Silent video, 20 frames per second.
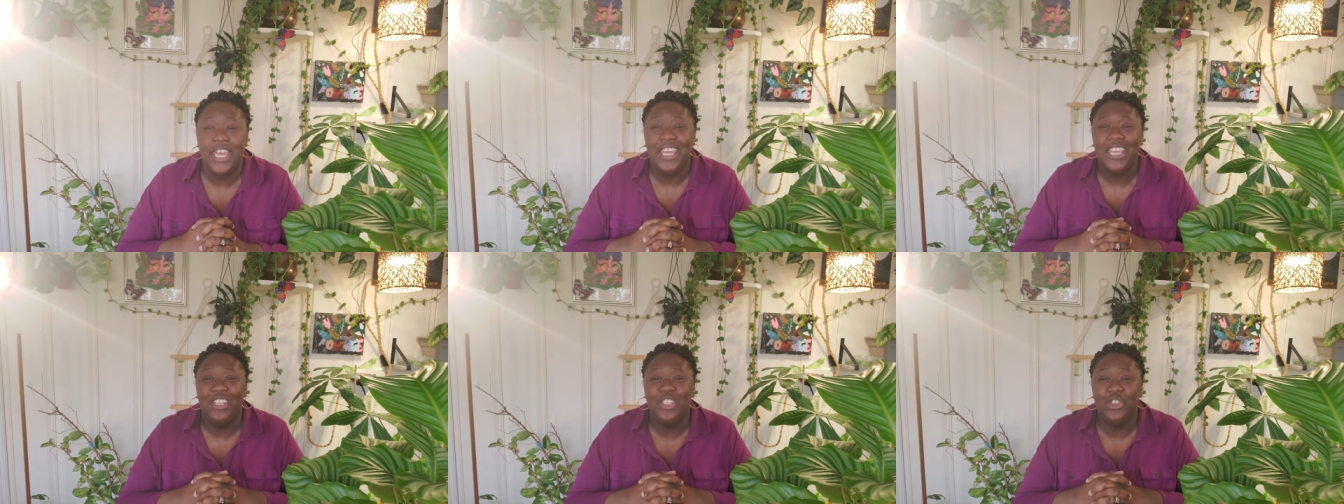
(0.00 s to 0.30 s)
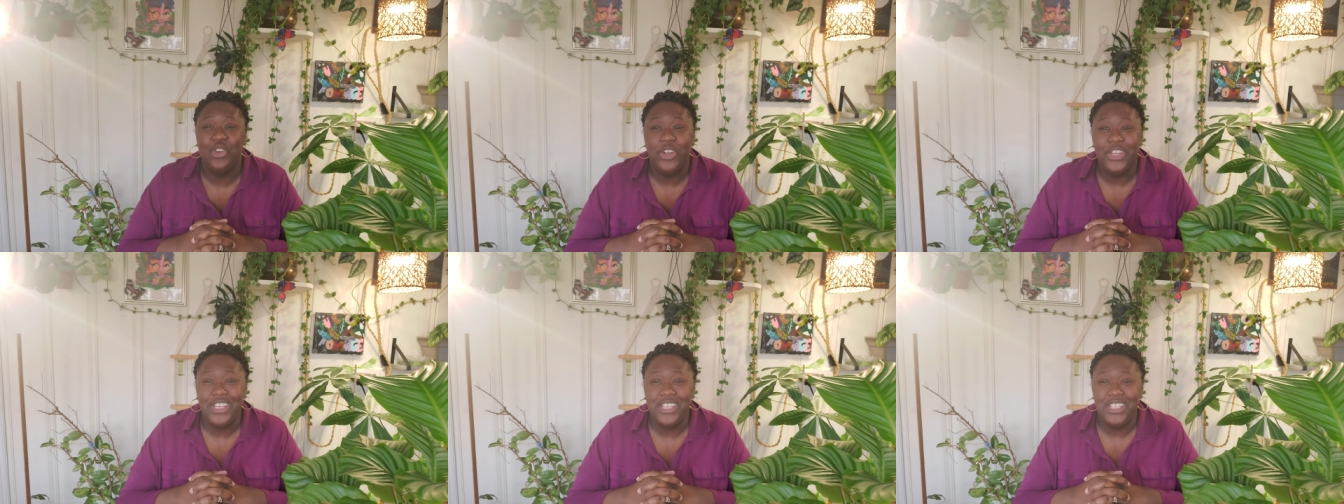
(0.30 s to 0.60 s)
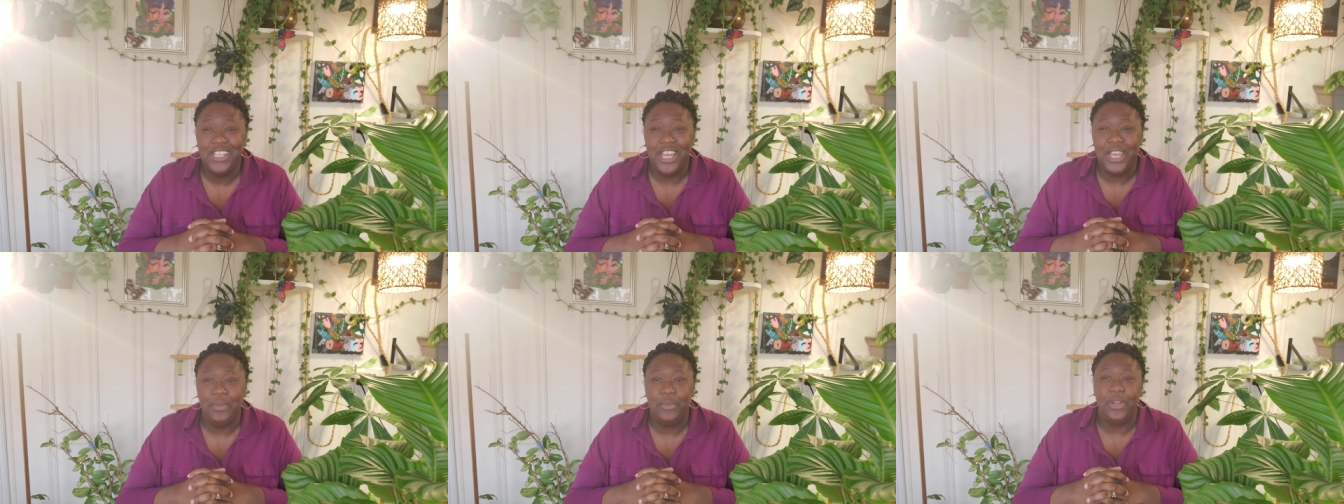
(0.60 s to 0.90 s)
Enjoy your
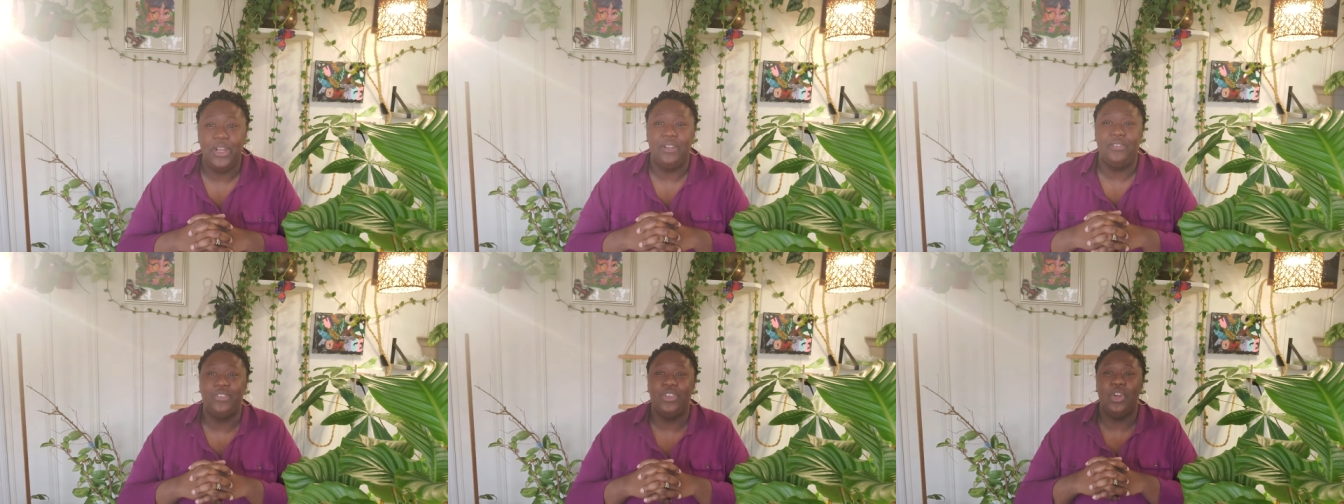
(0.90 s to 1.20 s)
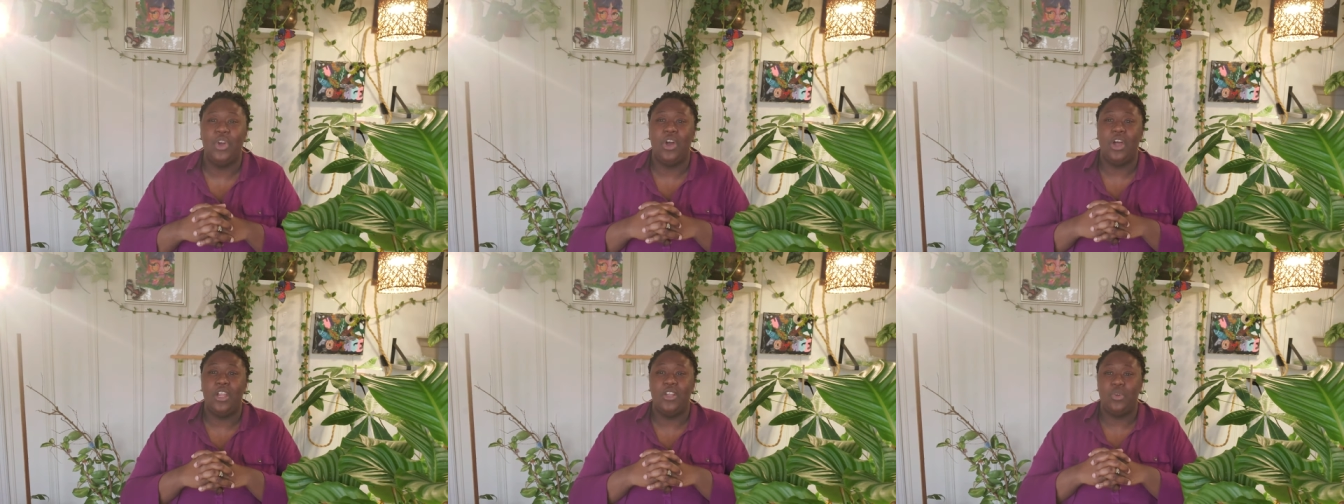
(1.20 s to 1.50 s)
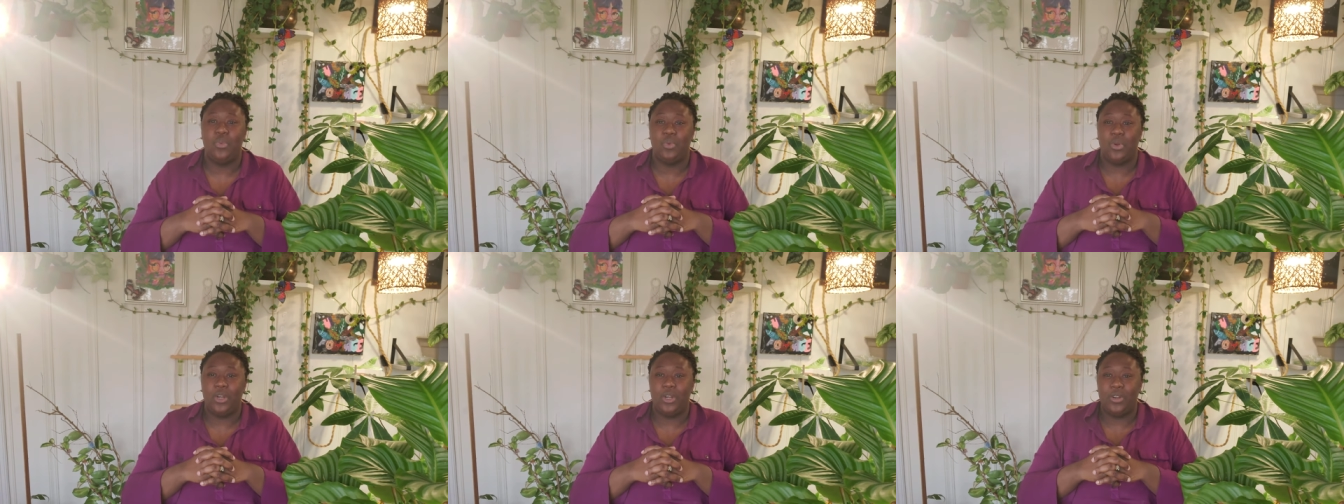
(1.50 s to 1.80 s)
day wherever you are in
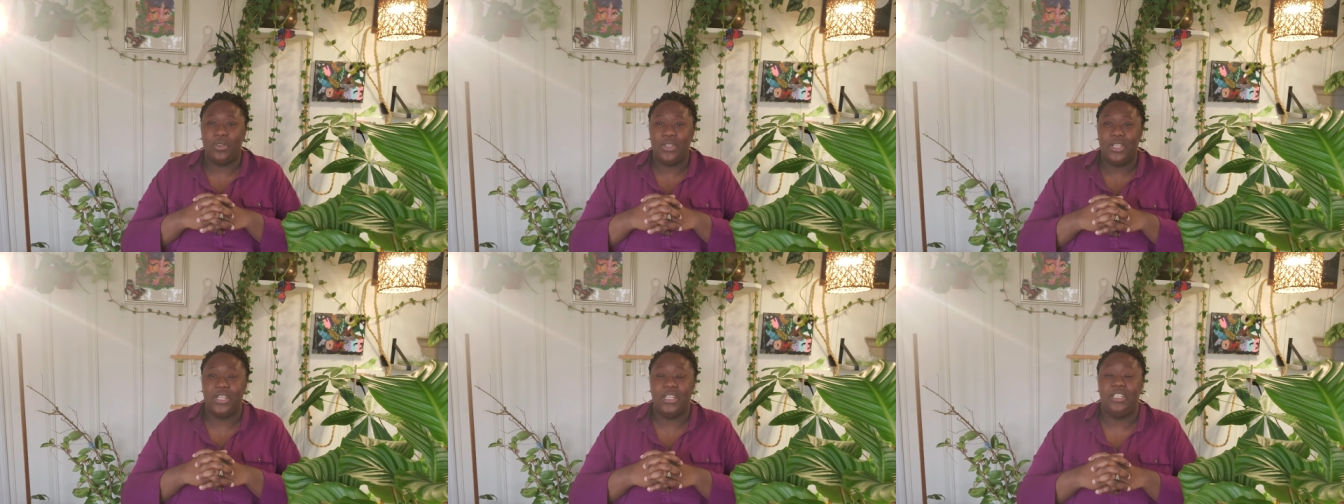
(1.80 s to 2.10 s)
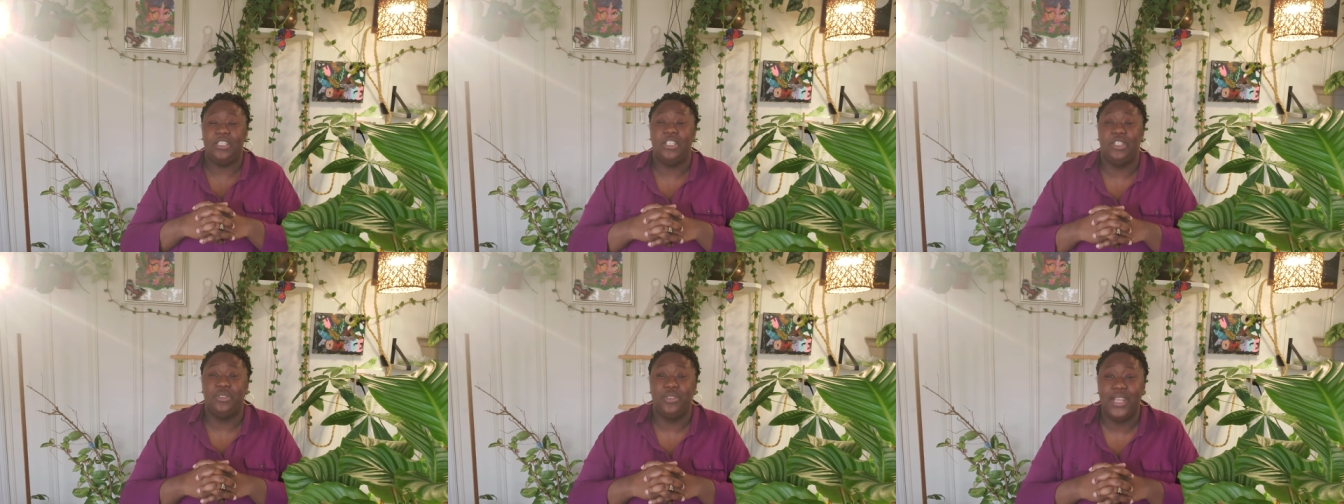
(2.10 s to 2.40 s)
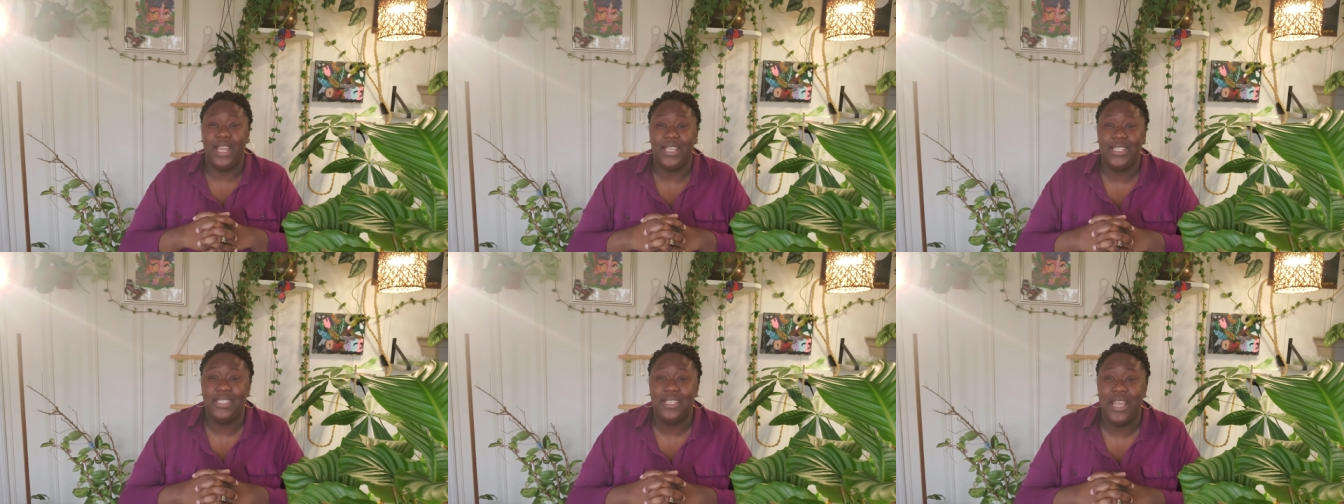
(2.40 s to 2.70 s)
the world. And until
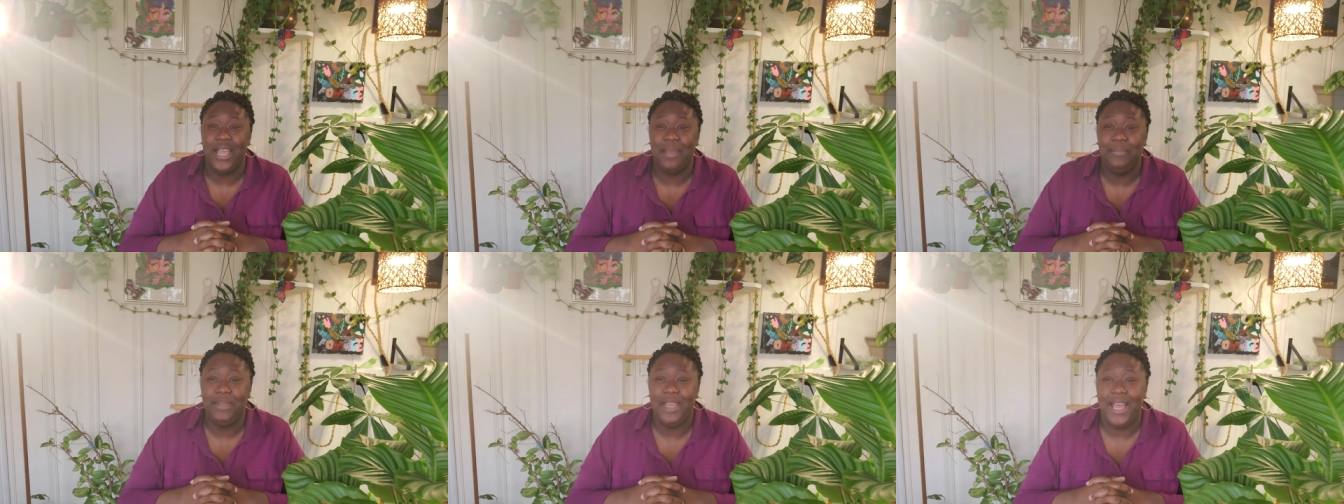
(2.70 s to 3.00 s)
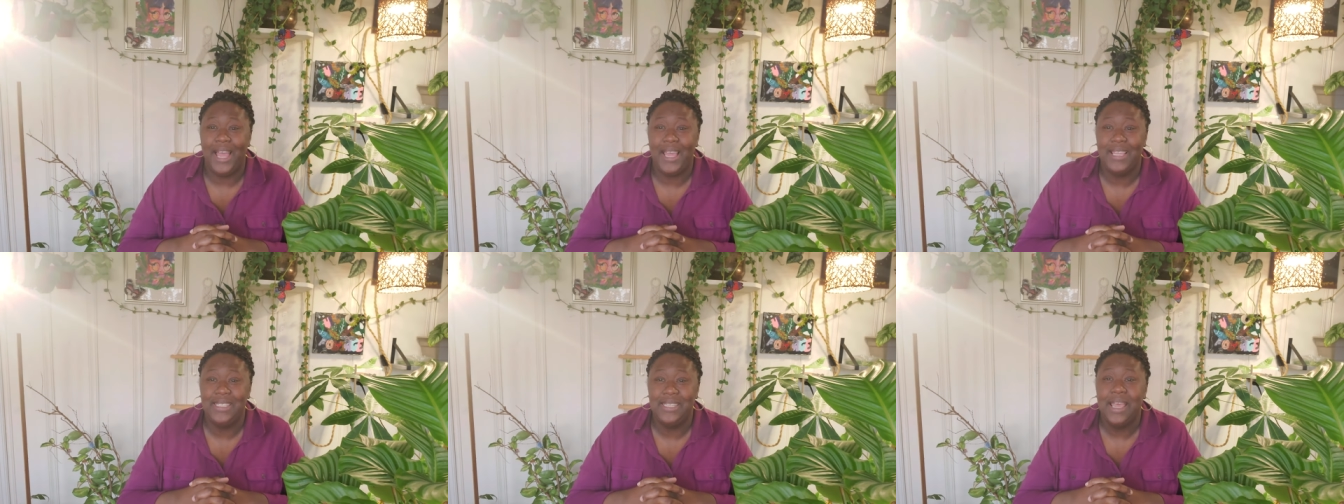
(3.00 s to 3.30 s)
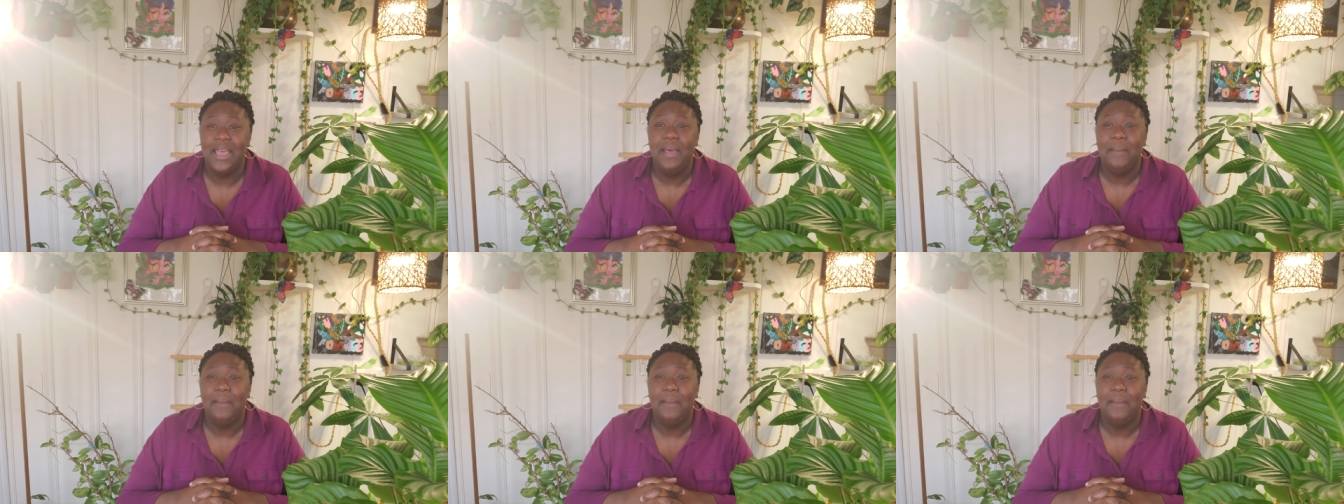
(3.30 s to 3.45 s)
next time, guys,